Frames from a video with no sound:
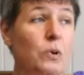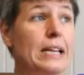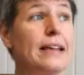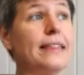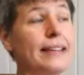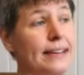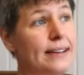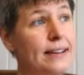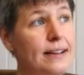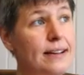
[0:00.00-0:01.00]
Well, I
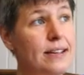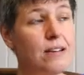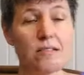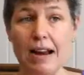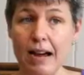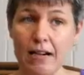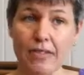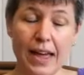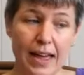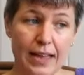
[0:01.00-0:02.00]
think,
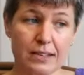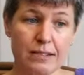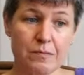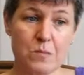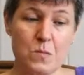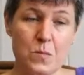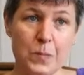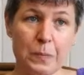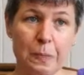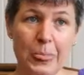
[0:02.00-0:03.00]
now that
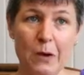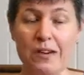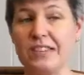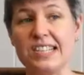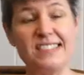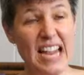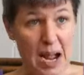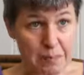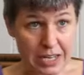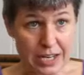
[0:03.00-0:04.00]
we've
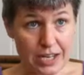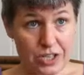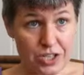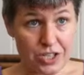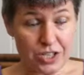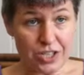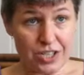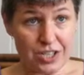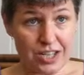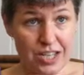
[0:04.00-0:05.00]
established
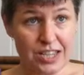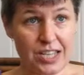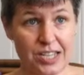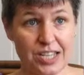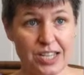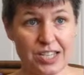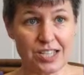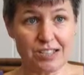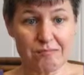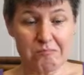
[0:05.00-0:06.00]
that this
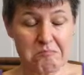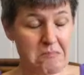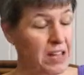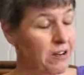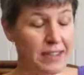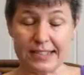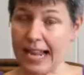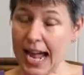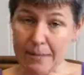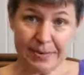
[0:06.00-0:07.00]
is,
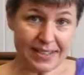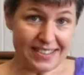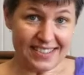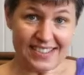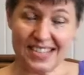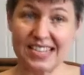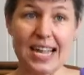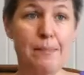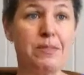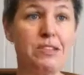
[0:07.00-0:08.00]
this
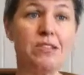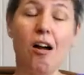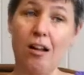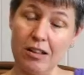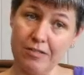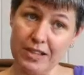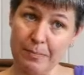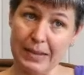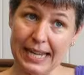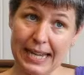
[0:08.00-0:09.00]
happens all over
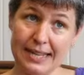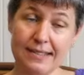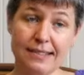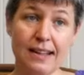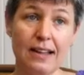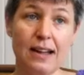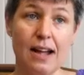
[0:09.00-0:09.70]
the place.